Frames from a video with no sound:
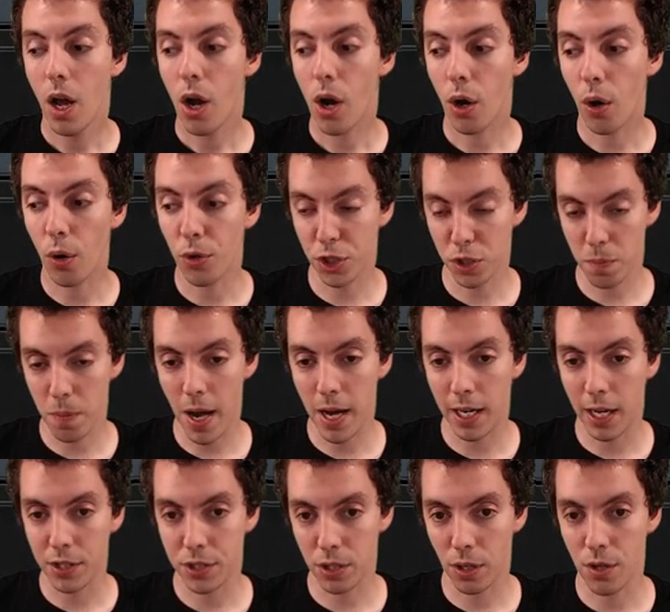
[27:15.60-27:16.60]
Urza's Mine
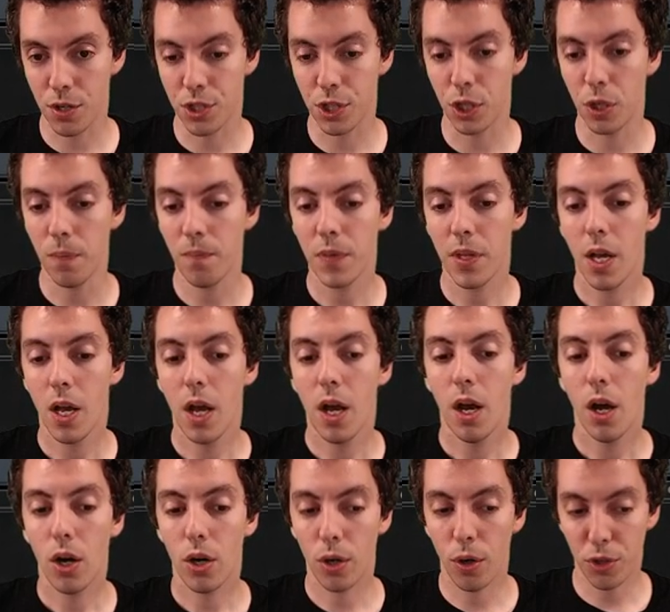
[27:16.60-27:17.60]
on turn two,
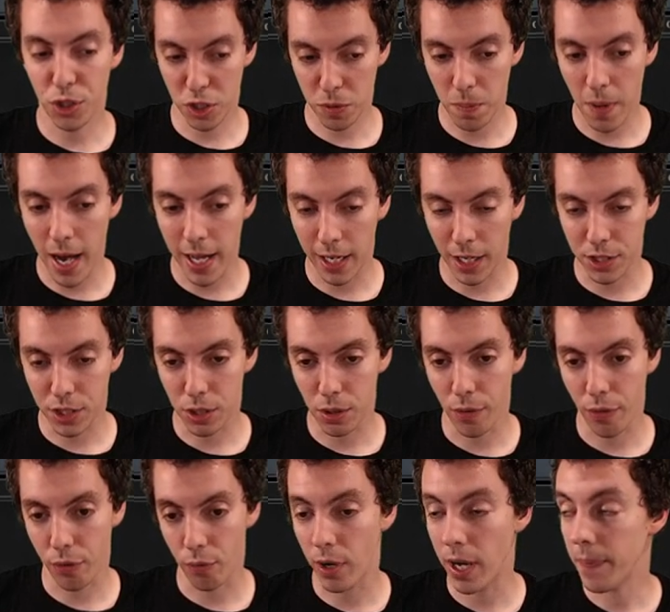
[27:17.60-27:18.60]
Urza's Mine on turn
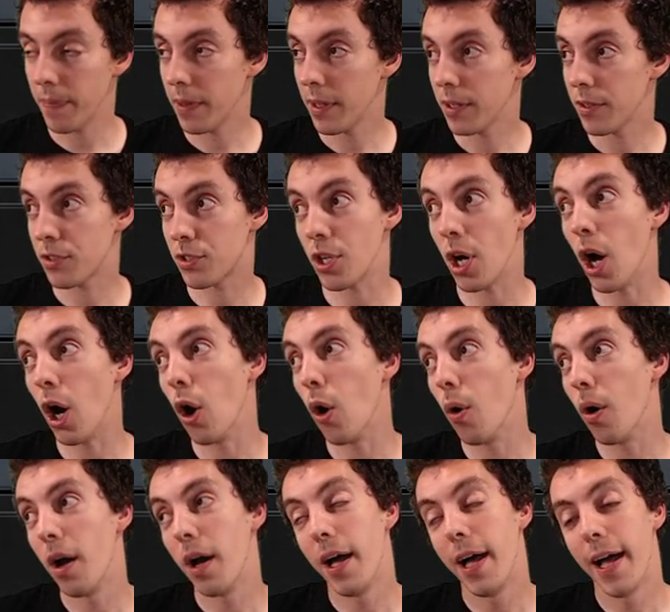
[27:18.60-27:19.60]
three.
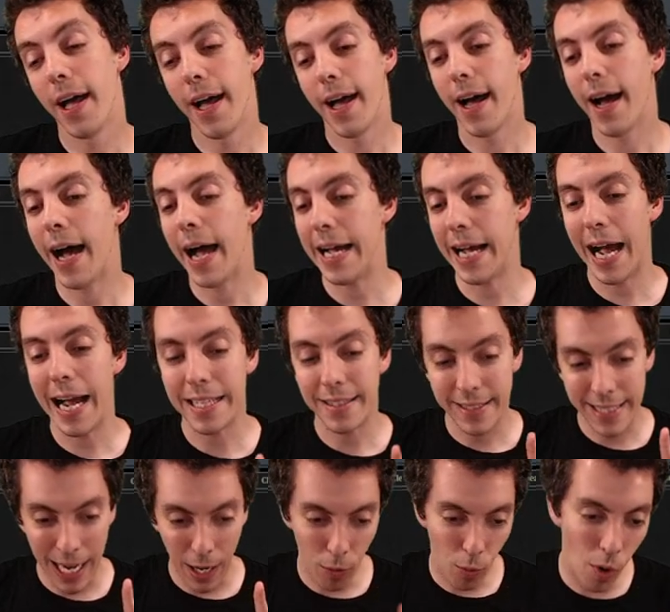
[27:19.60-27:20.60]
So I, I
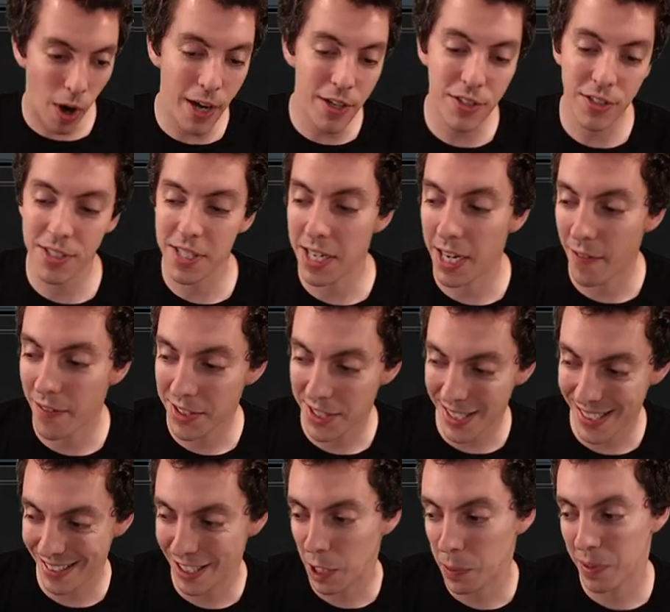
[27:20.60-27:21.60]
that was you know this is
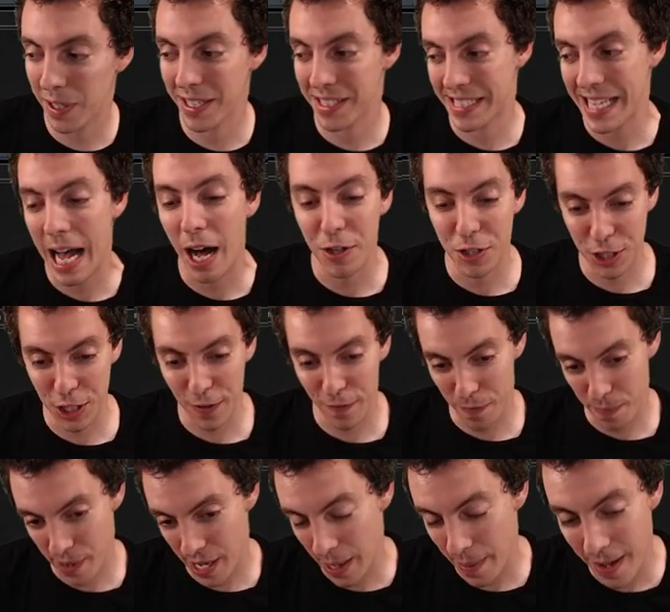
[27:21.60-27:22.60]
a little bit nostalgic here for
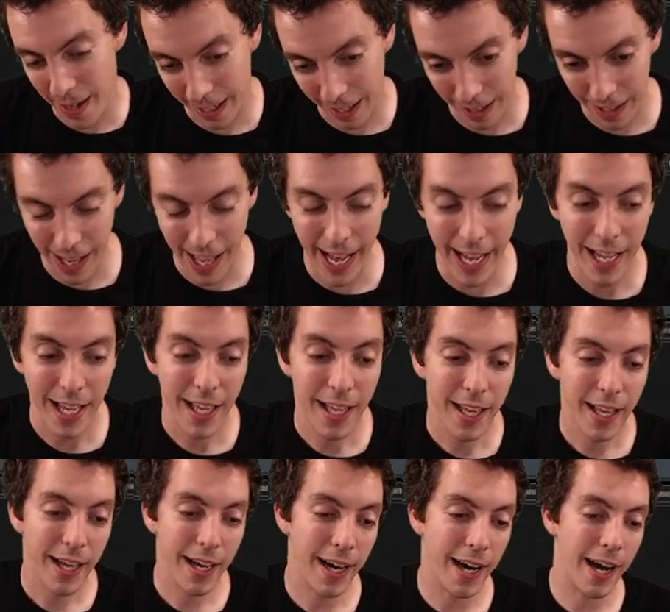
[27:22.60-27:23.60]
me. I'm not gonna lie.
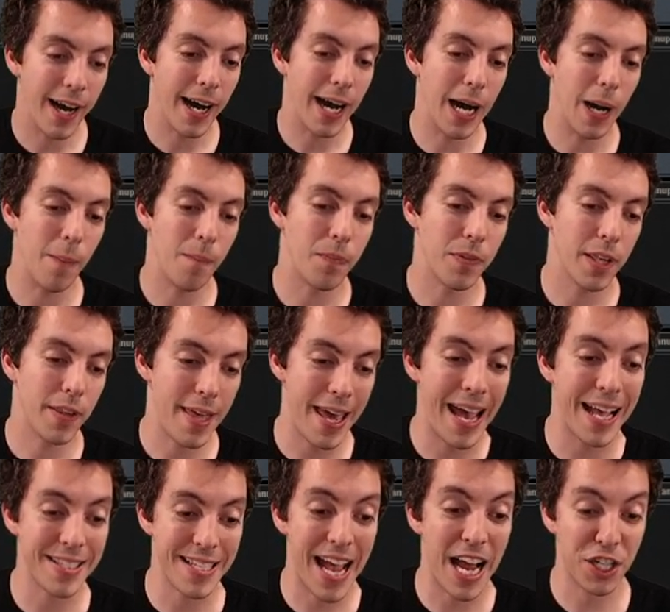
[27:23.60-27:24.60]
Um, and the
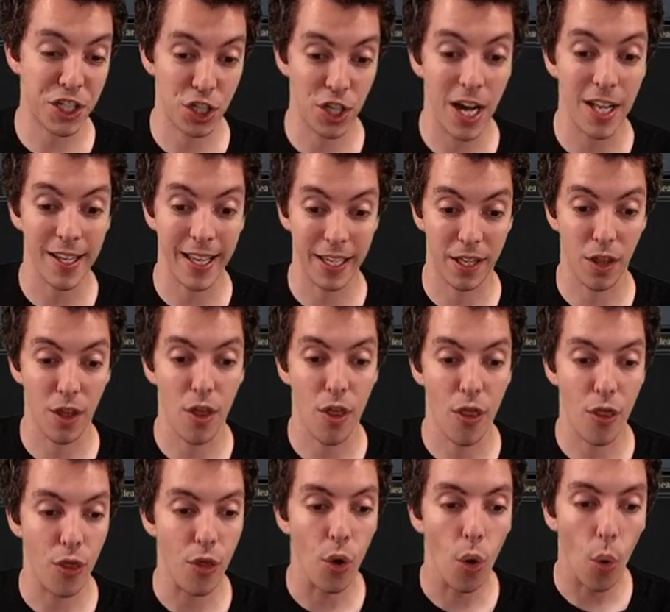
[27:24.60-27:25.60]
hand's actually not like
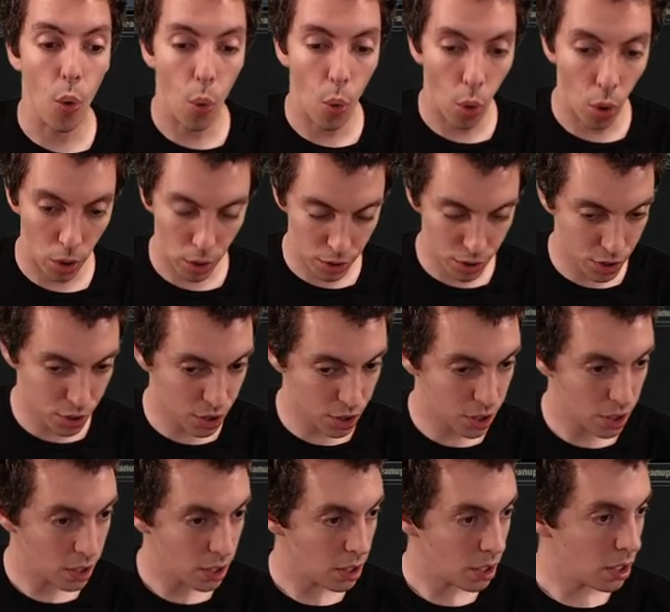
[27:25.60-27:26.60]
the worst.
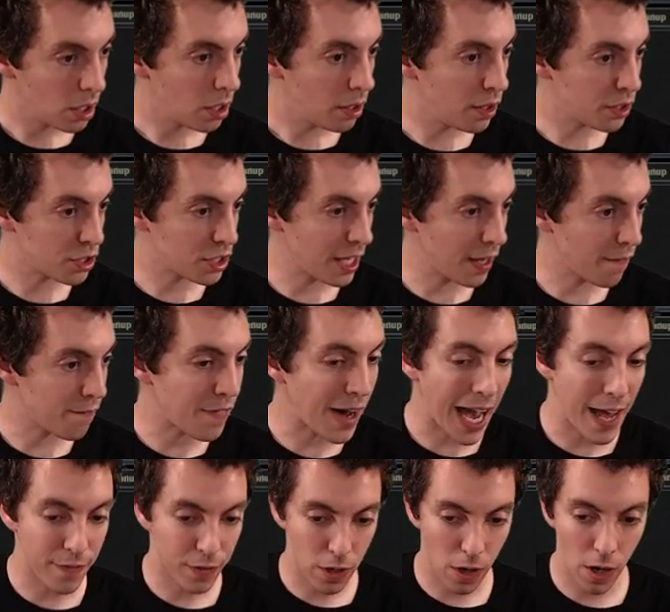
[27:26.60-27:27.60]
This is a
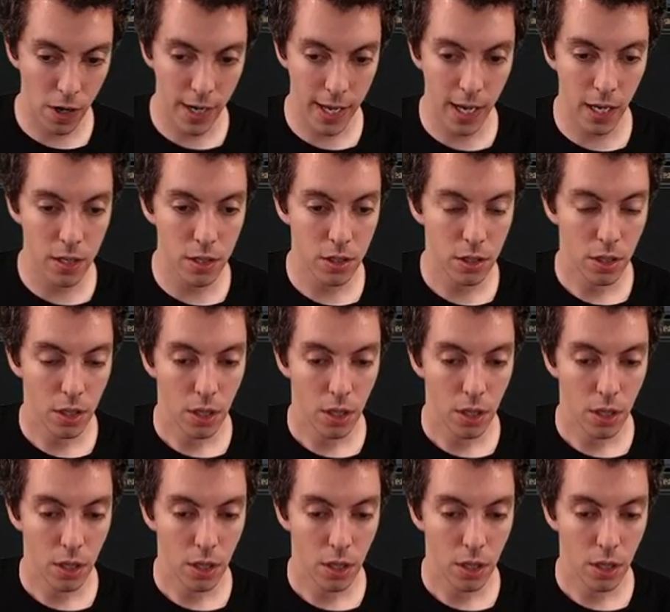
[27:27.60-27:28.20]
five card hand.